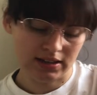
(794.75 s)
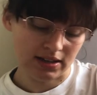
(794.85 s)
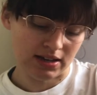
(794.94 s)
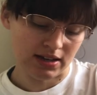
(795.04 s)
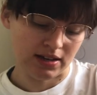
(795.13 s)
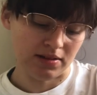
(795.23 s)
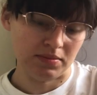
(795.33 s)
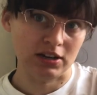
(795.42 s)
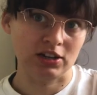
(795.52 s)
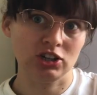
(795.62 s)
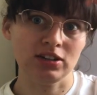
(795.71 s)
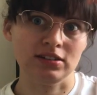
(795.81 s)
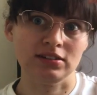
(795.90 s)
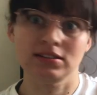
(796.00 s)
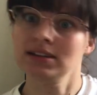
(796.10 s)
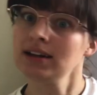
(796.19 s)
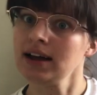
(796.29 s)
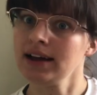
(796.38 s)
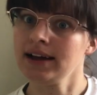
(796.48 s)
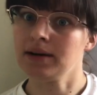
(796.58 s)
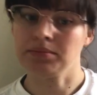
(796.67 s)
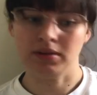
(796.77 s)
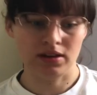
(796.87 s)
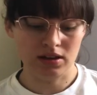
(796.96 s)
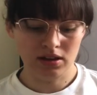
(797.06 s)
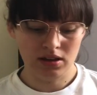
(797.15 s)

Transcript: and she is not happy